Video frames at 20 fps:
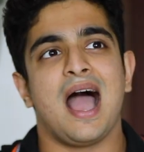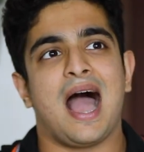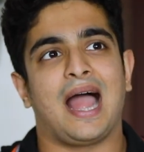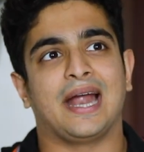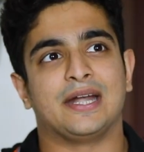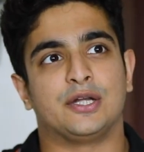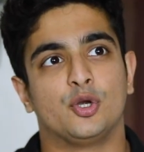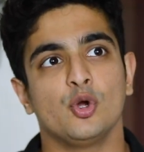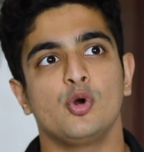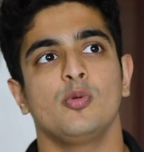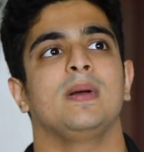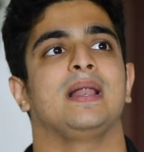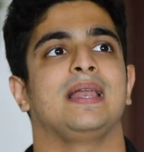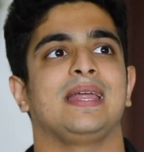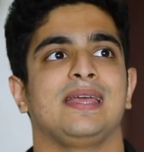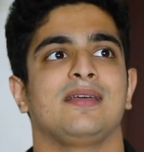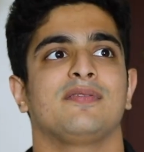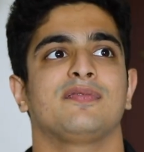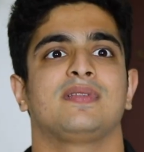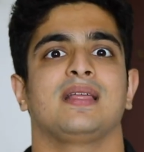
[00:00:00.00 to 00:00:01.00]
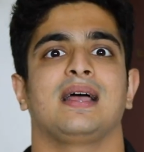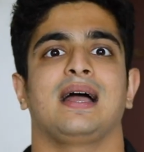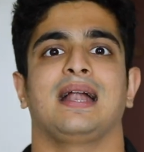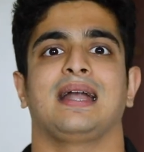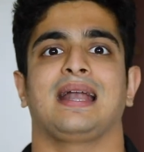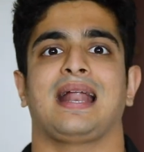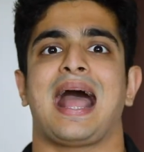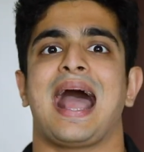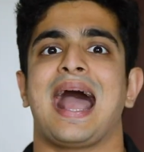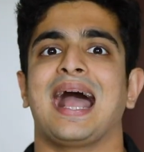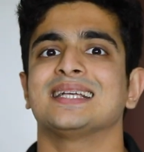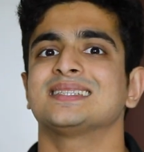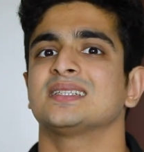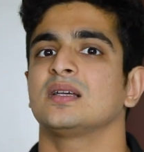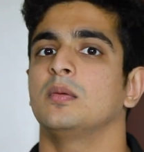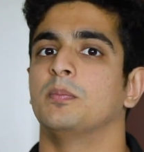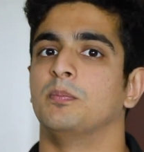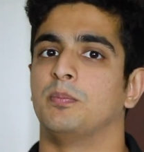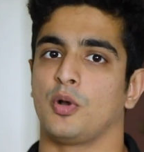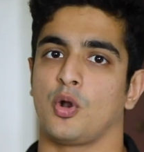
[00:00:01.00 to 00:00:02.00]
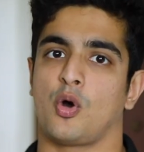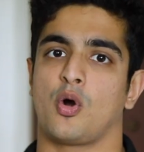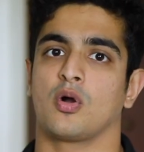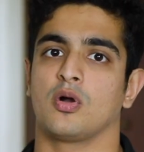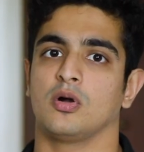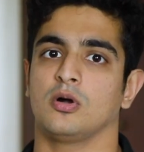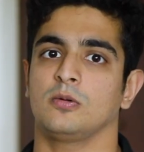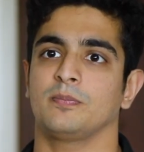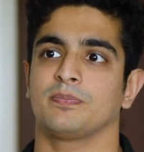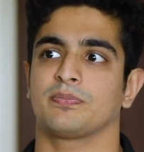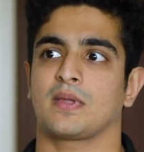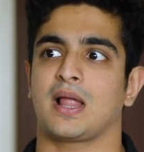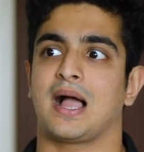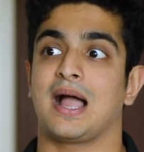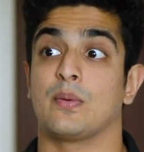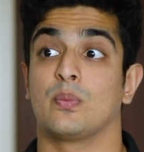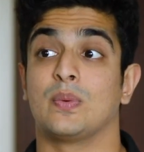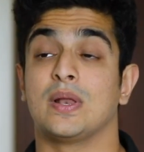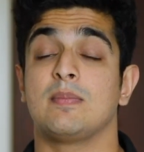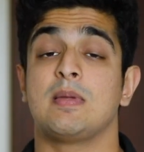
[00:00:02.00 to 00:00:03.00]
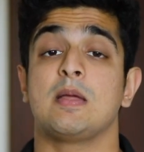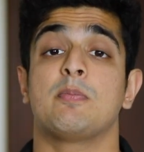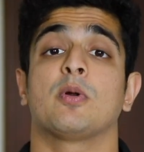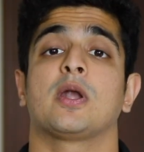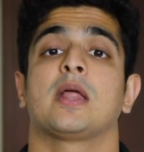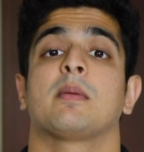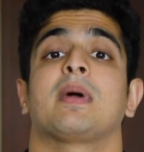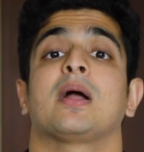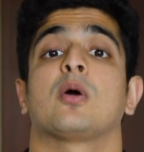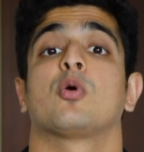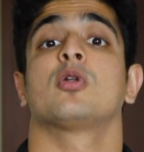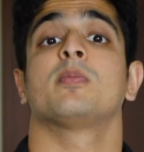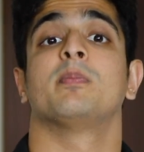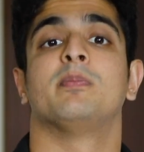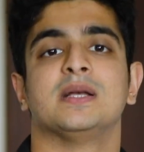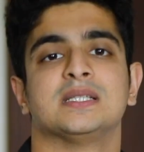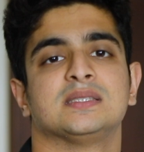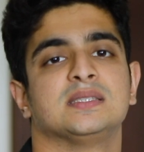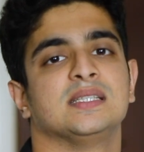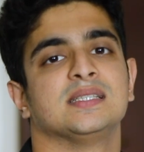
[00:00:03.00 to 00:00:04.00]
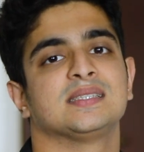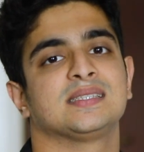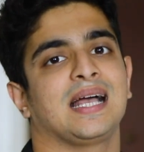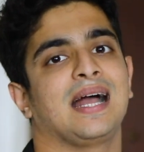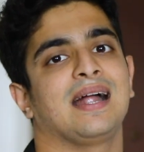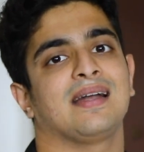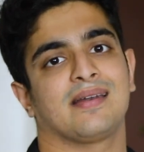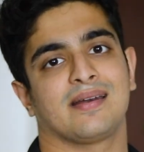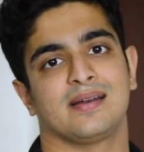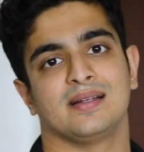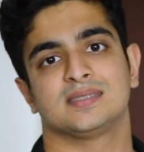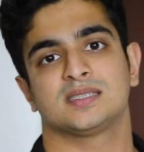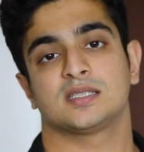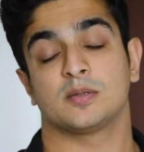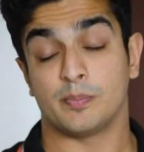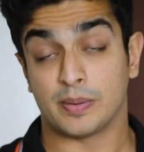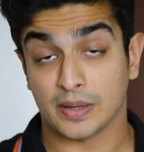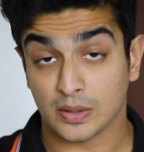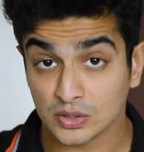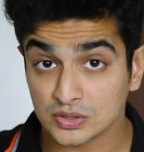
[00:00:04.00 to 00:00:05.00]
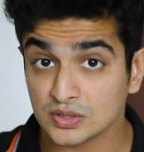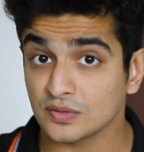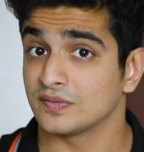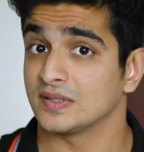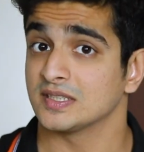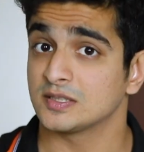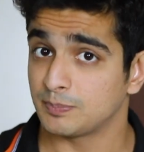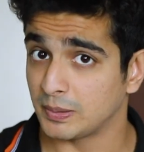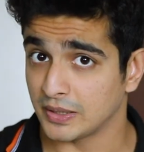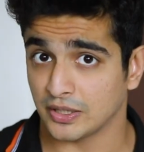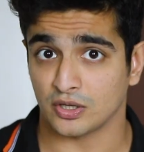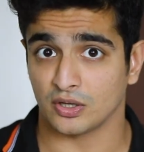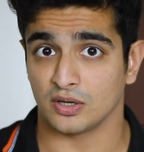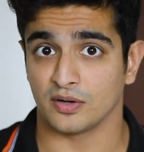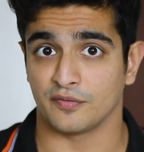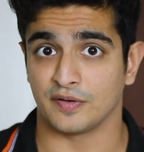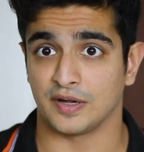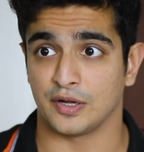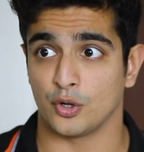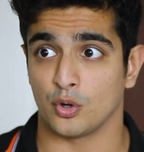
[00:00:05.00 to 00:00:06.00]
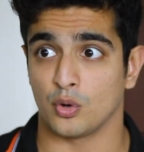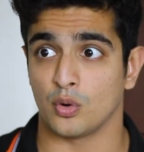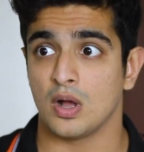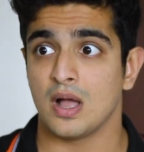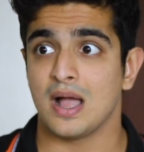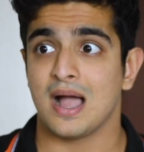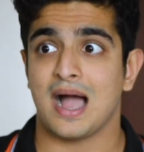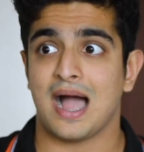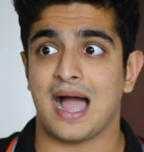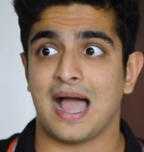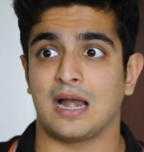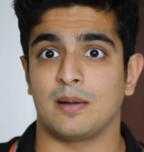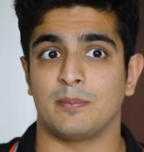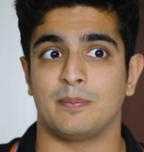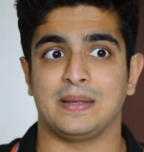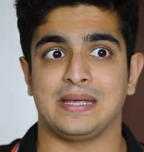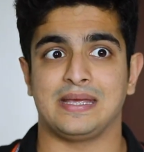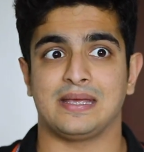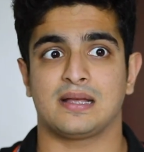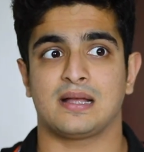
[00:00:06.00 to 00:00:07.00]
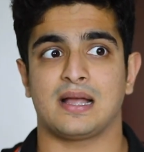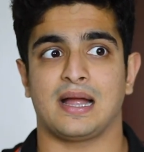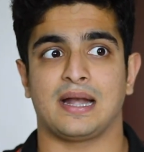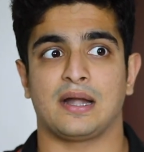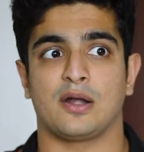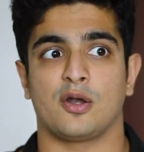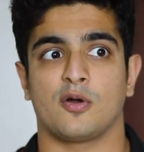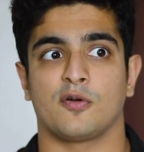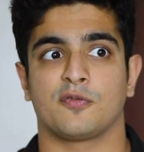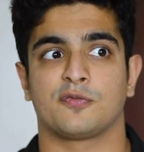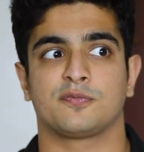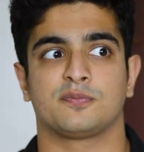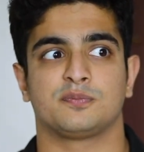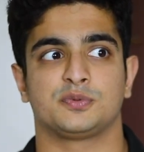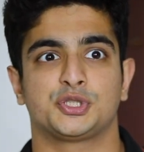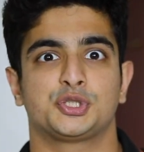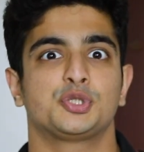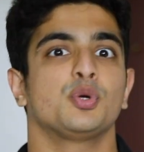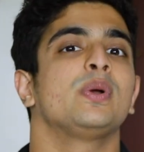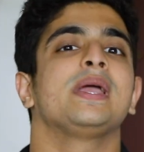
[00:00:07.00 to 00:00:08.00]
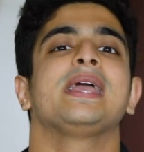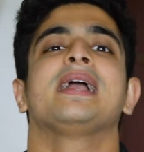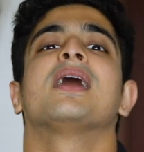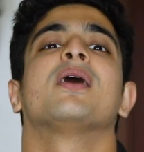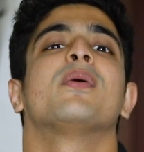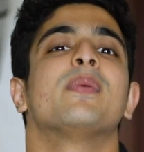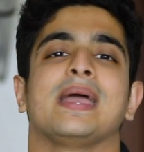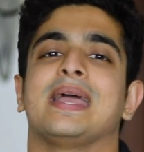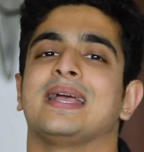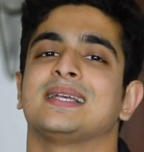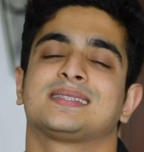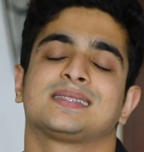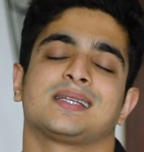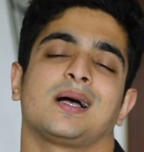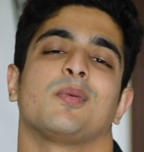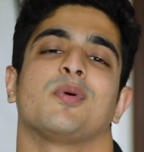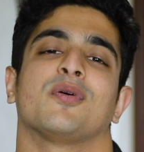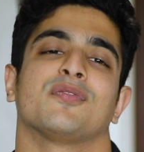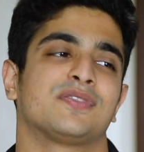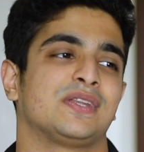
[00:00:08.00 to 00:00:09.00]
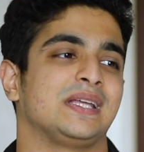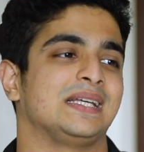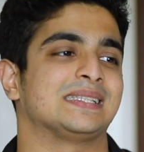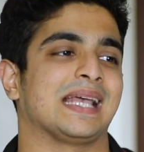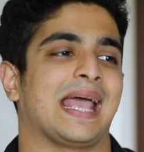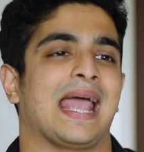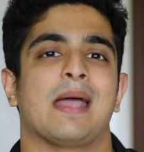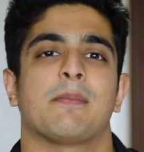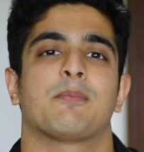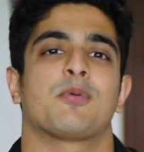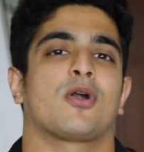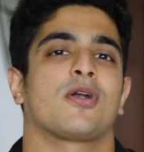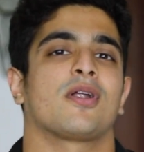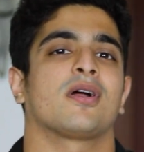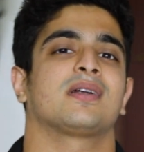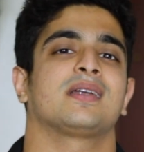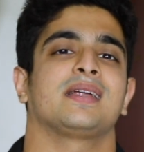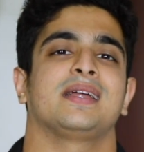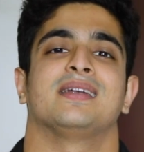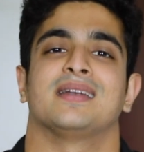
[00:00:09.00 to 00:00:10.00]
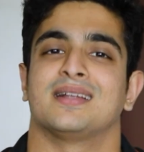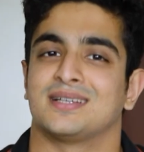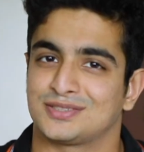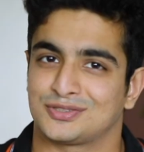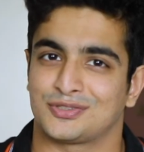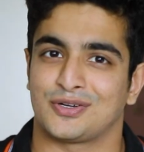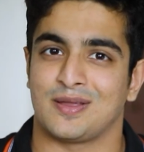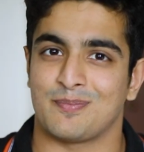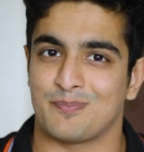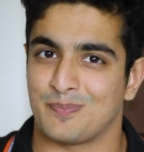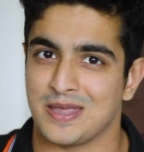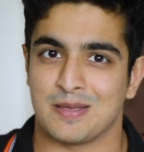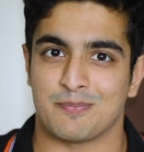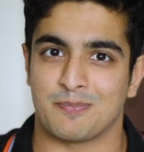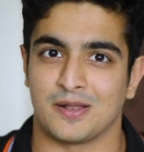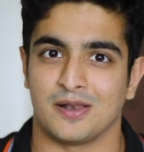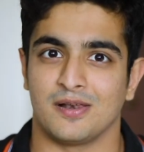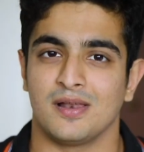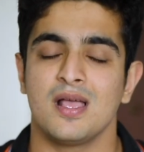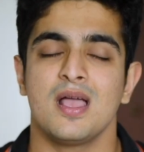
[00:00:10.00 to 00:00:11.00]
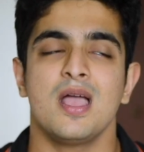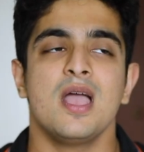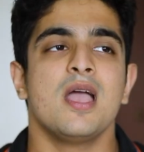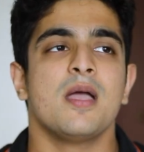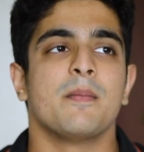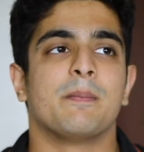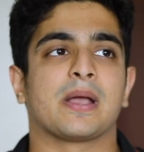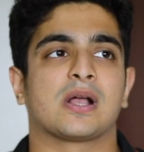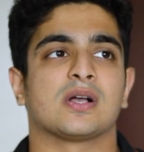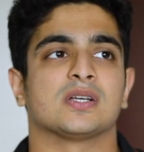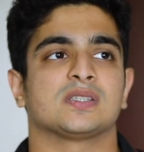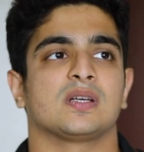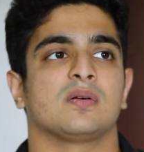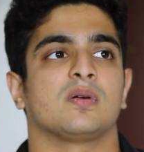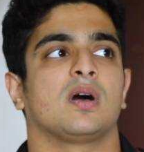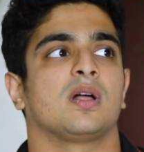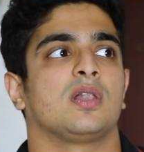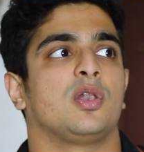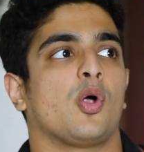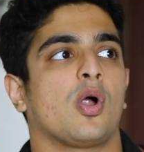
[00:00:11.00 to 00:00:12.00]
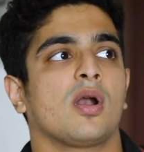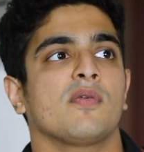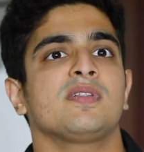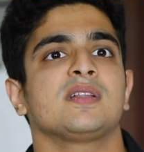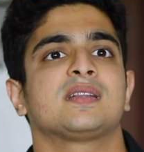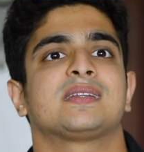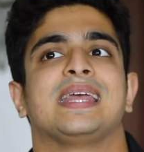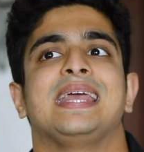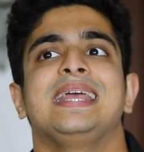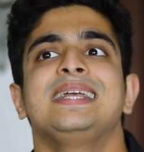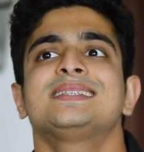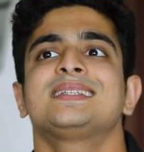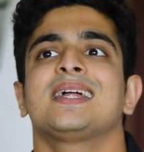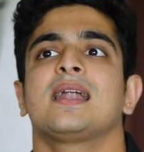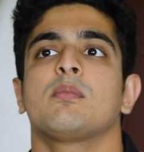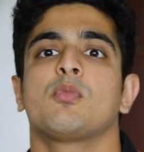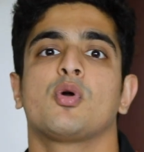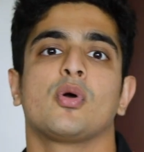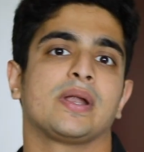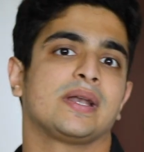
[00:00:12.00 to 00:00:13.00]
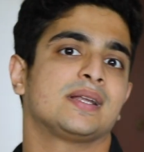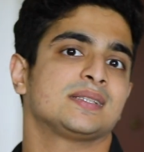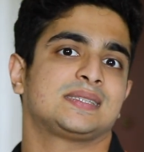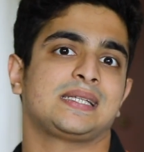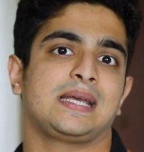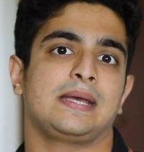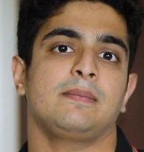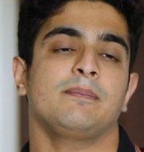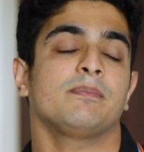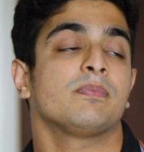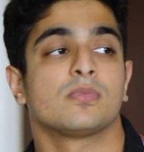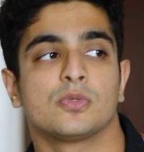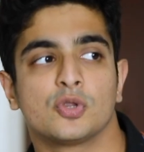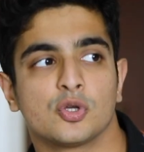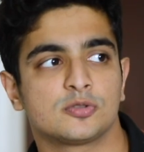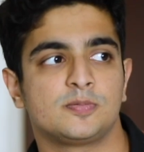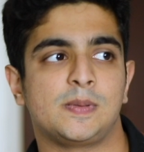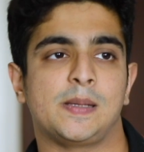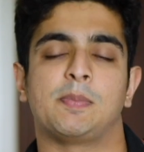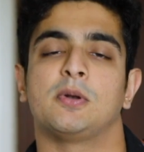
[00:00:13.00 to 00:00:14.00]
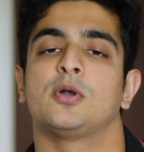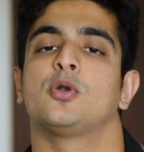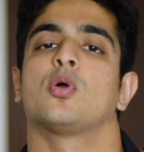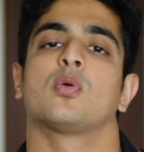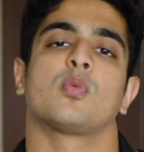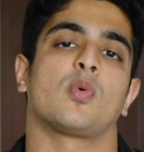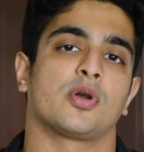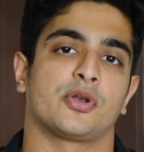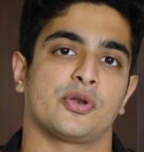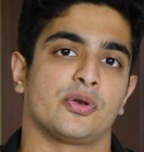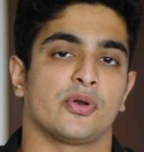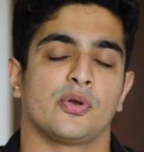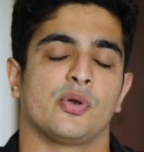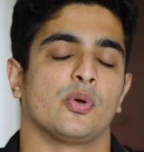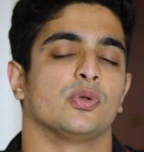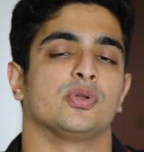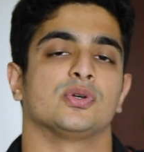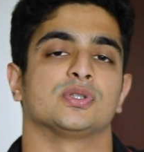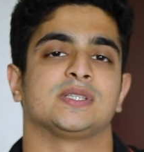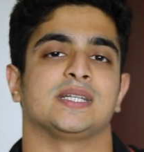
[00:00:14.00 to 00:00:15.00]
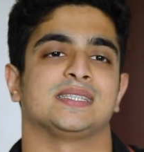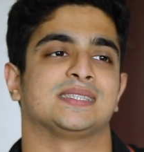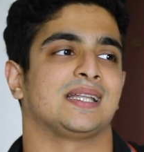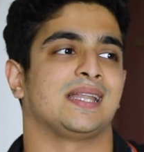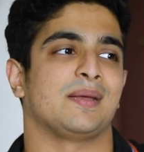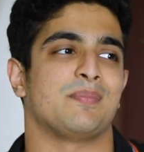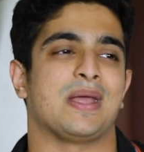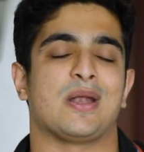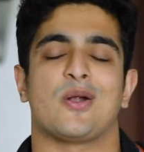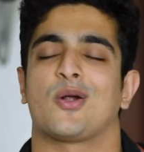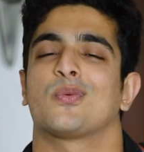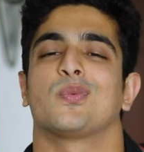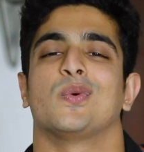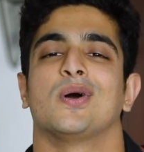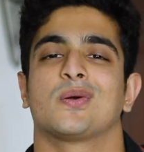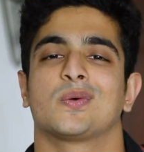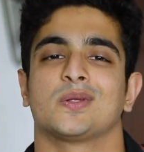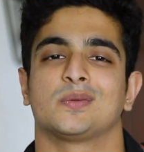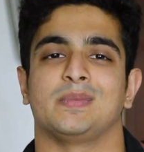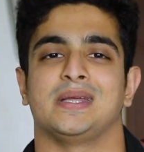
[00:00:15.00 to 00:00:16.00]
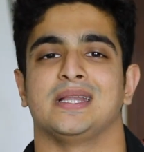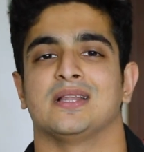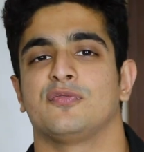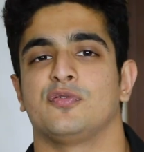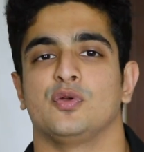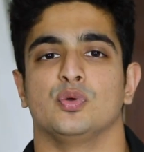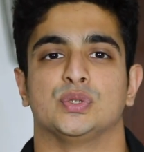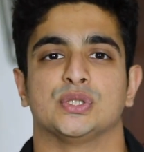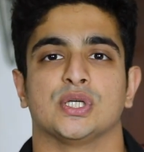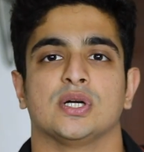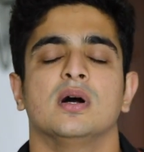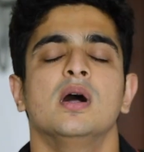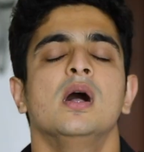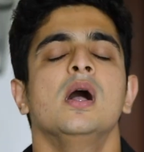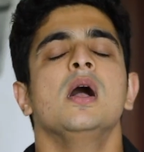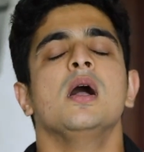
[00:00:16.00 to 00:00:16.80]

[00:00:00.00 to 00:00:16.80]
I do believe that as a blogger, I will be putting my own business at risk because of this particular video. I'll be kind of shooing away some of these hair product industry people because a lot of the things that I'm going to say, those people don't want you to know those things, that they may not work with me in the future.